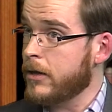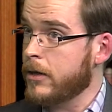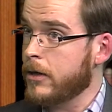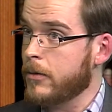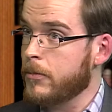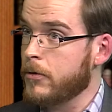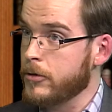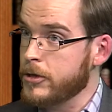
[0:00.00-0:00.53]

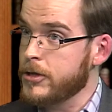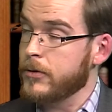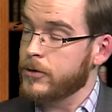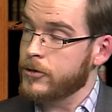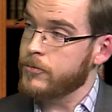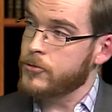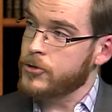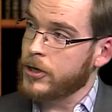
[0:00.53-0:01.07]
also
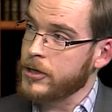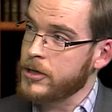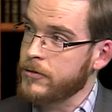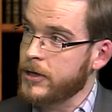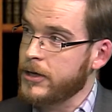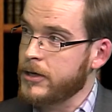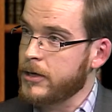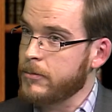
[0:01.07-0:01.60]
at
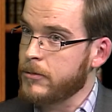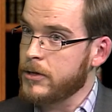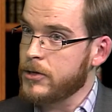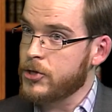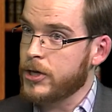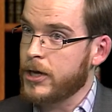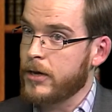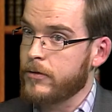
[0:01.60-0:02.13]
Chancery Lane, I'm the
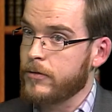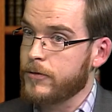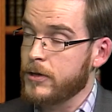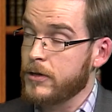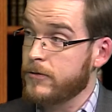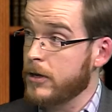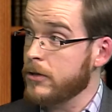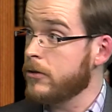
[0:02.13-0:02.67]
chair of the
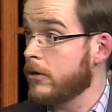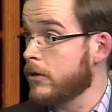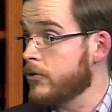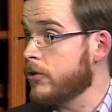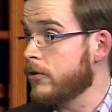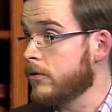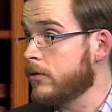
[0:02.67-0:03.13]
Technology and